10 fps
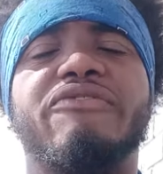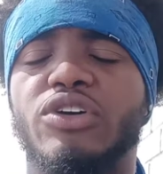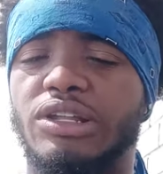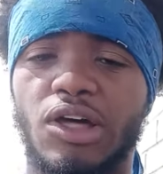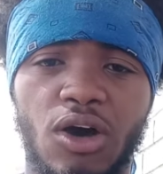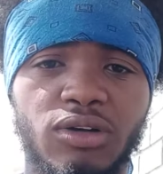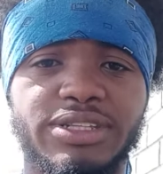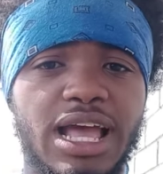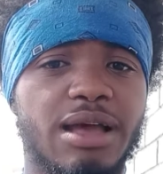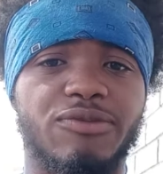for a long
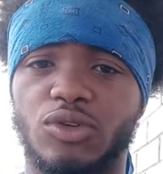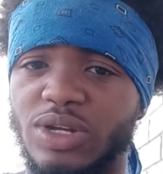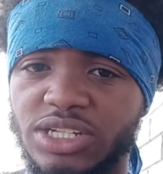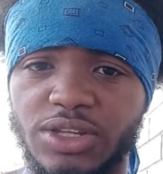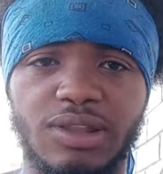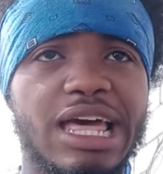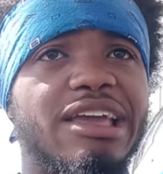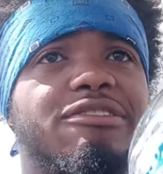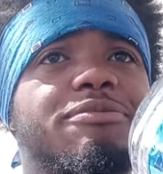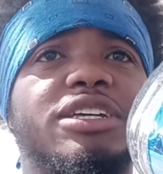time for the rest of your
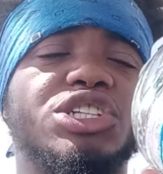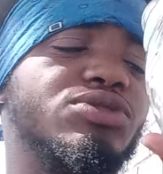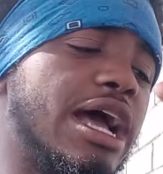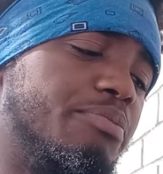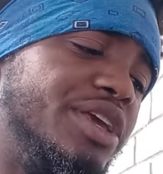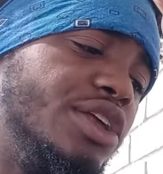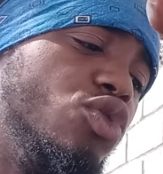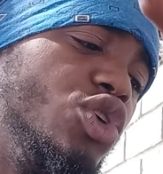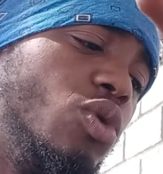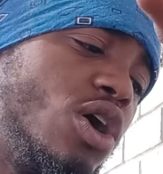life because you're not being who you